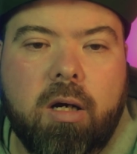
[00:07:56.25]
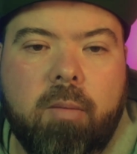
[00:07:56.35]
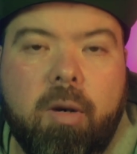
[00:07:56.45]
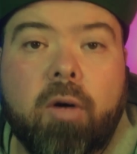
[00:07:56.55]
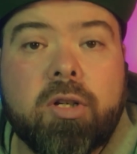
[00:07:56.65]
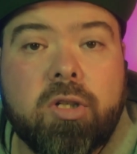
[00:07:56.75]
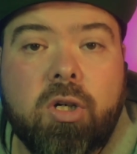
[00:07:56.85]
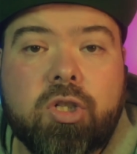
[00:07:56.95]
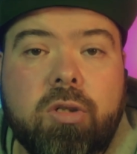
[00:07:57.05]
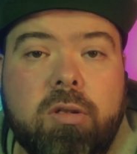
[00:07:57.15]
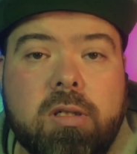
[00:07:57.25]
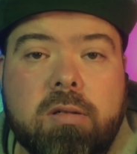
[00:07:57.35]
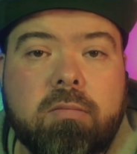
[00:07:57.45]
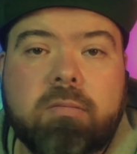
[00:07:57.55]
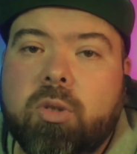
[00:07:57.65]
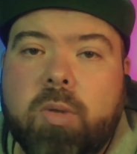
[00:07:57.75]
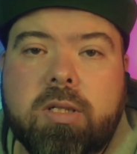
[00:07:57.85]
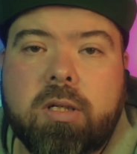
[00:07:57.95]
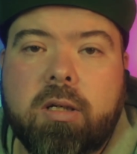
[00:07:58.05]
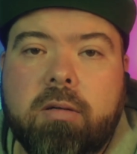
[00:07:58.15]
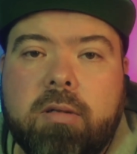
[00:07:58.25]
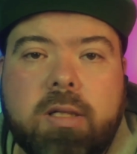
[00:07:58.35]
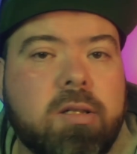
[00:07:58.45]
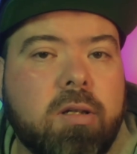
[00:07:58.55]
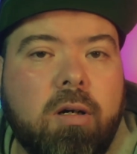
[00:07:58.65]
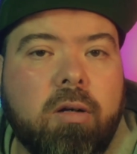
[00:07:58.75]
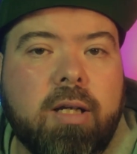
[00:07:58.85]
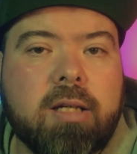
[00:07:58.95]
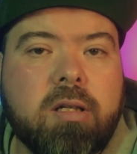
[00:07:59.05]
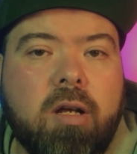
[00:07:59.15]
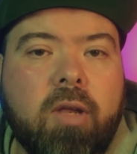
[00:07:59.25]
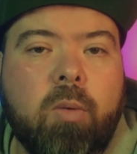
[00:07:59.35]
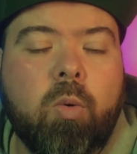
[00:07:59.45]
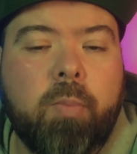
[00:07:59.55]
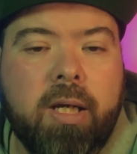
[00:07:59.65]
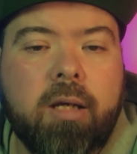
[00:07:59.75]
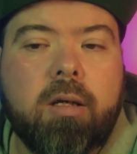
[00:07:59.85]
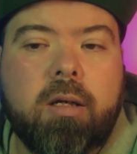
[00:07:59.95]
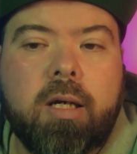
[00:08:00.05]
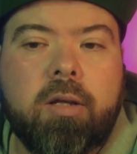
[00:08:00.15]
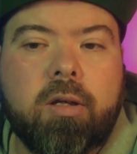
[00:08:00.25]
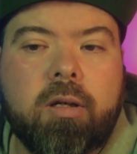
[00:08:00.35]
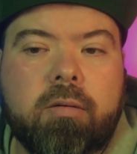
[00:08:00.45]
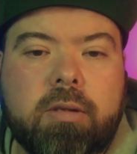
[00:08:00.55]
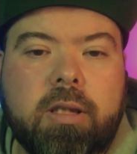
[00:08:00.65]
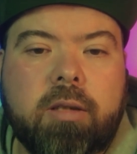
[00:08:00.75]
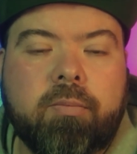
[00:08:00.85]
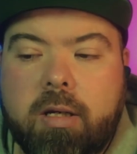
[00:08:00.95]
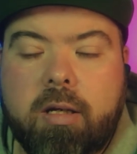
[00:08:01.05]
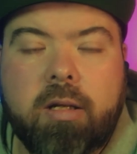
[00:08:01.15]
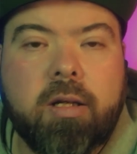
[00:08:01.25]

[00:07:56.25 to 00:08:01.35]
All the socials, Twitter, Discord, that sort of thing will be in the